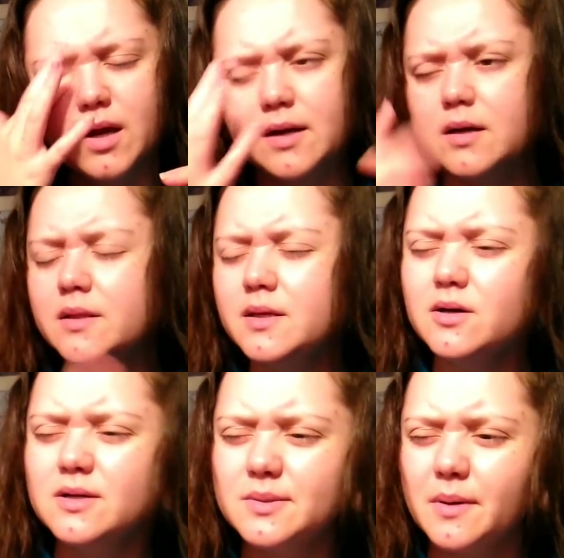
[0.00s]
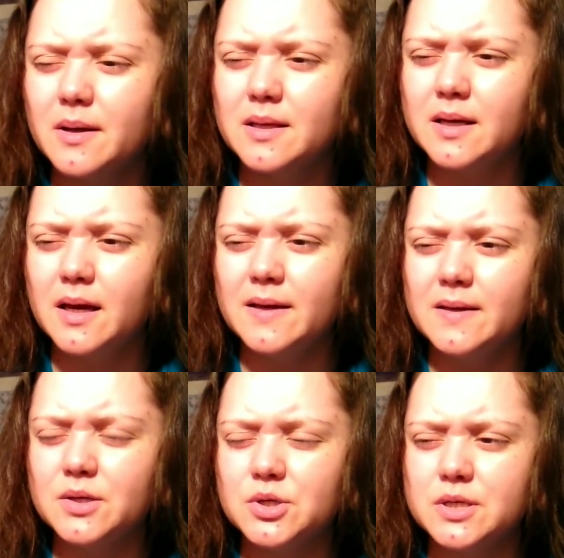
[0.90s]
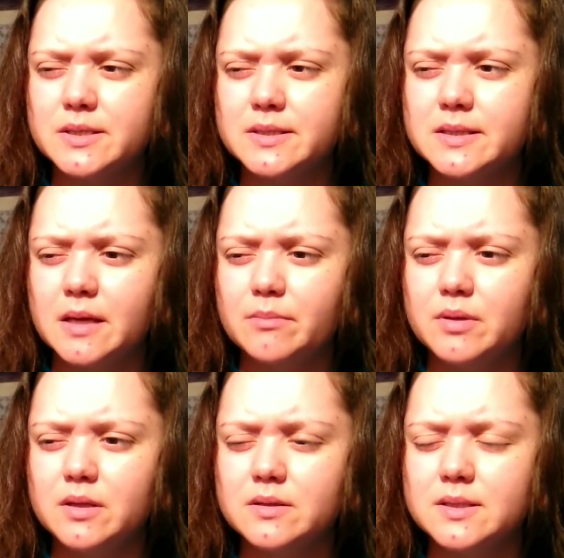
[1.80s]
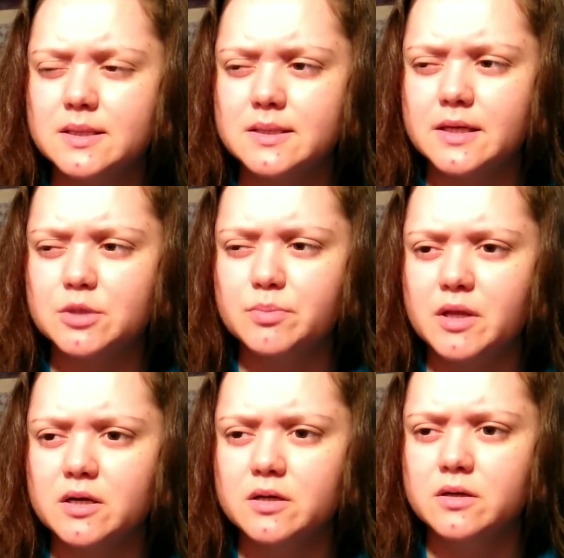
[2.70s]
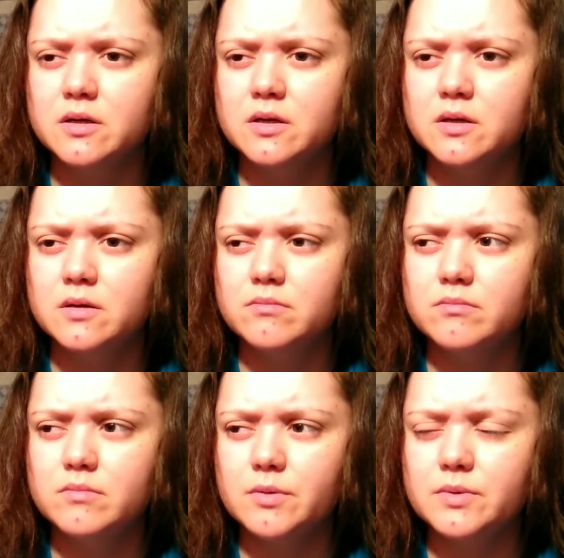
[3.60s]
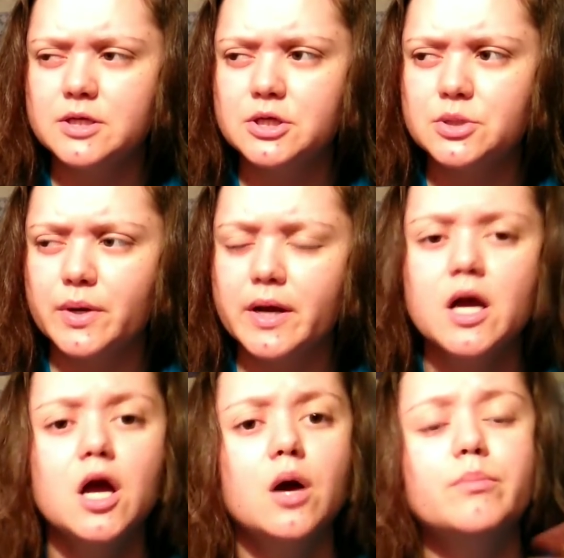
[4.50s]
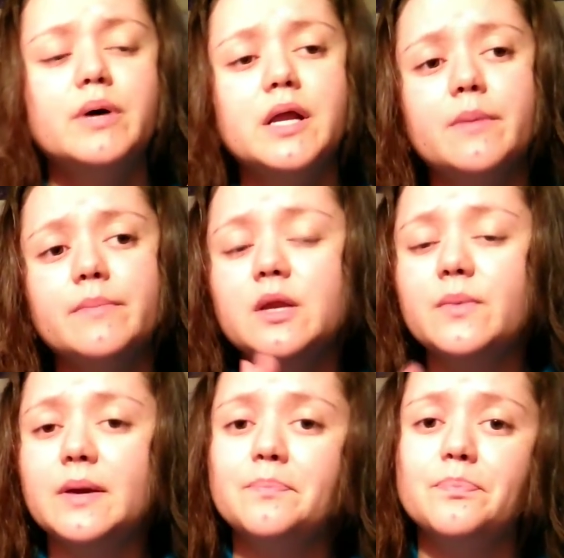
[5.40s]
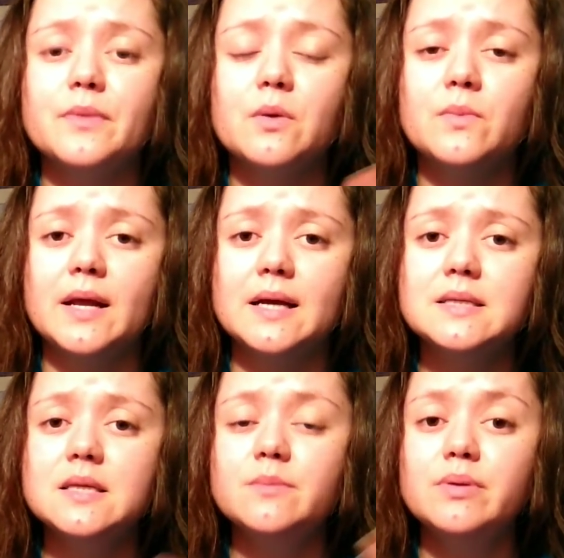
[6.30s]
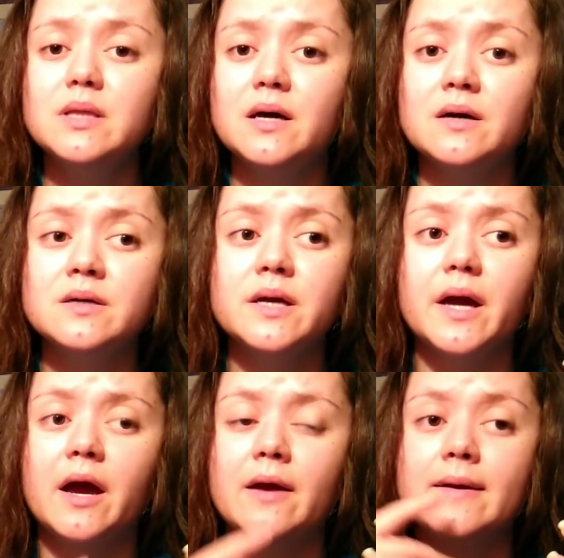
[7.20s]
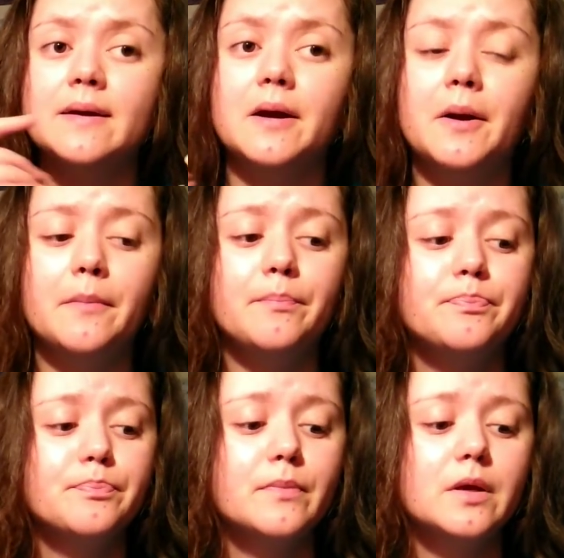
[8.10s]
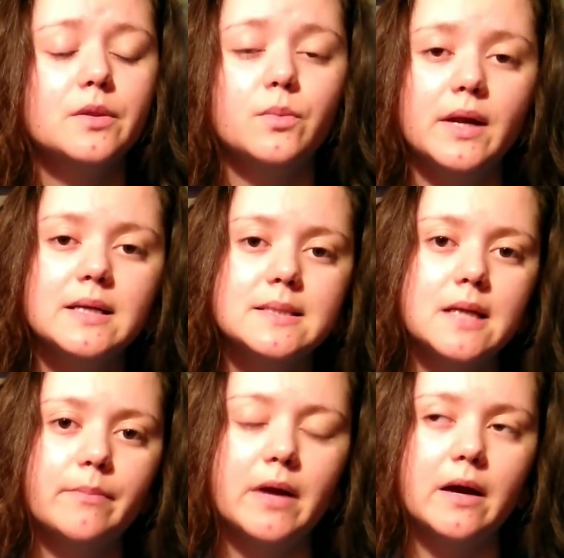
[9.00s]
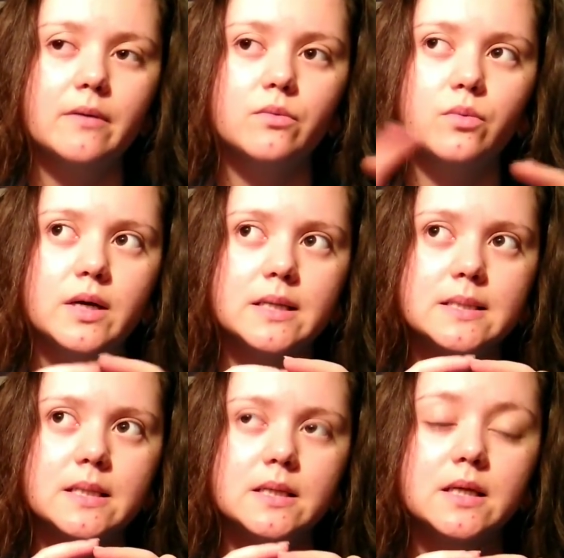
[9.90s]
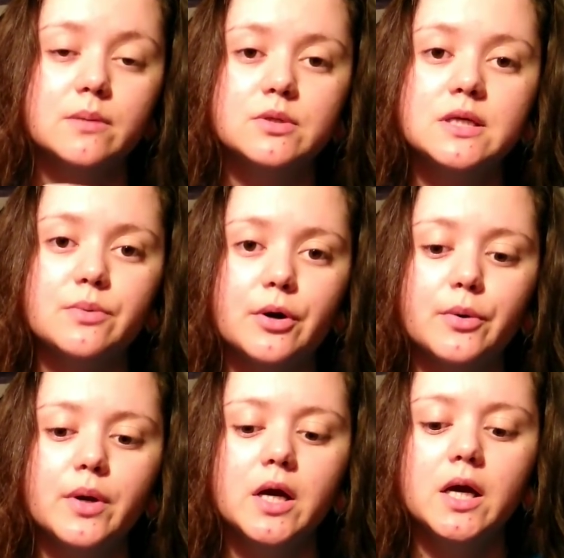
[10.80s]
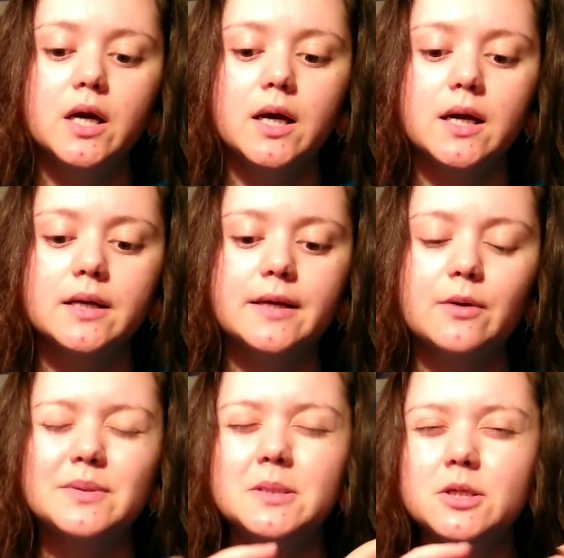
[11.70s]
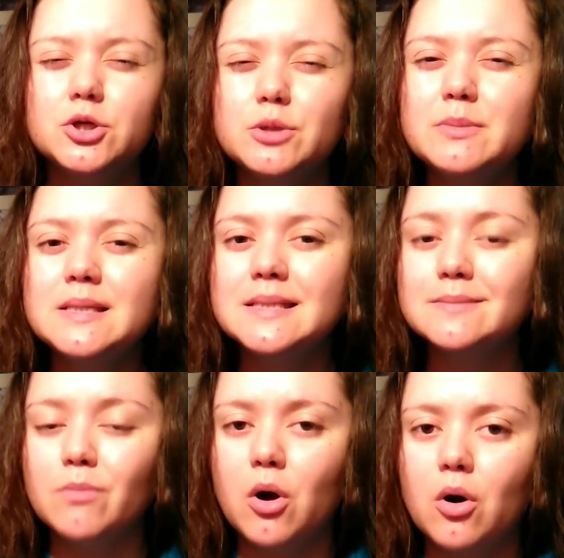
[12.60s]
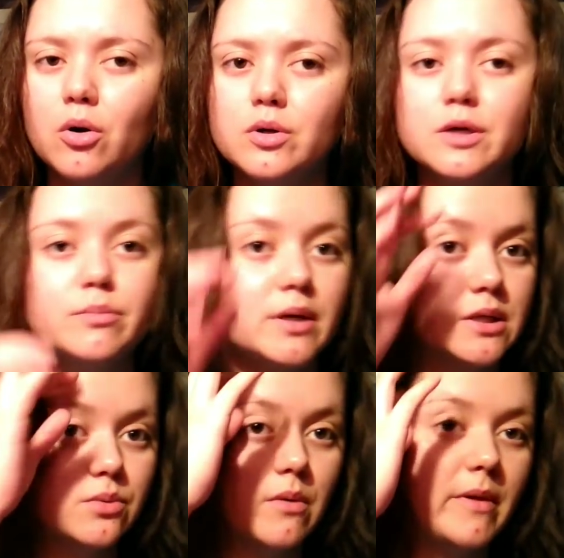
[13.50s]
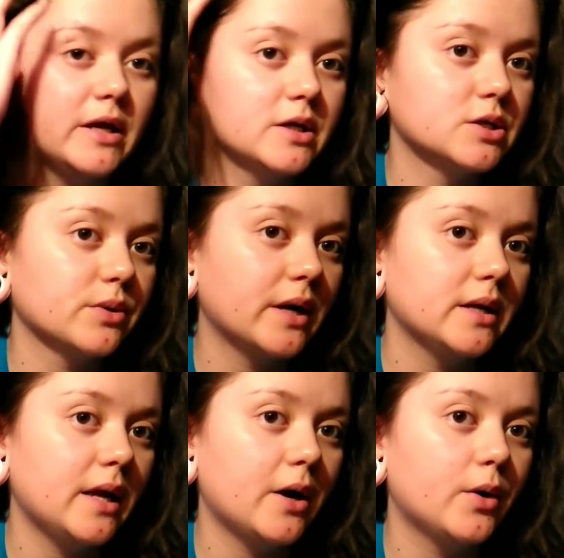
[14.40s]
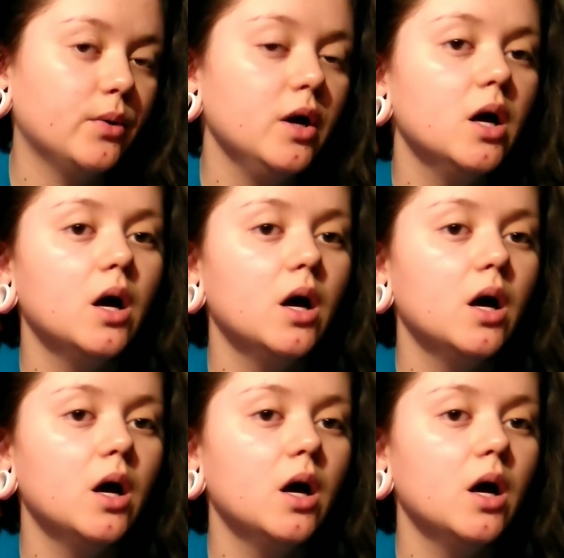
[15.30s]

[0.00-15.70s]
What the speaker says: I think I also had like an 8 gauge and a 6 gauge plug. I'm not really sure, but anyway, when I got to the plug, the one I had stopped at was a double 0, and now it's extremely small compared to what my ears are at now.